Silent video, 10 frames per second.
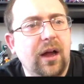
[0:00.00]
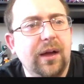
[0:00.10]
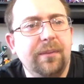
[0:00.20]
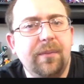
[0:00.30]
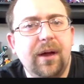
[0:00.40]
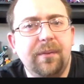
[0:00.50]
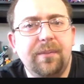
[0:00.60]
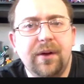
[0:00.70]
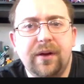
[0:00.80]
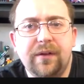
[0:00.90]
I am.
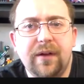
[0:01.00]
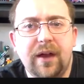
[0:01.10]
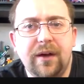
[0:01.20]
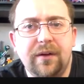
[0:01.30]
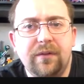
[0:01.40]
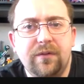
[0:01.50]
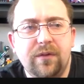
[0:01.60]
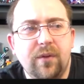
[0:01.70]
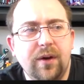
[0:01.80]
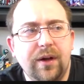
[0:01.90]
I'm pretty excited
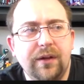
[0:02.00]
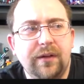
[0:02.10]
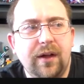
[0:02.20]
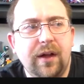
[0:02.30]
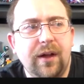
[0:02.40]
for it.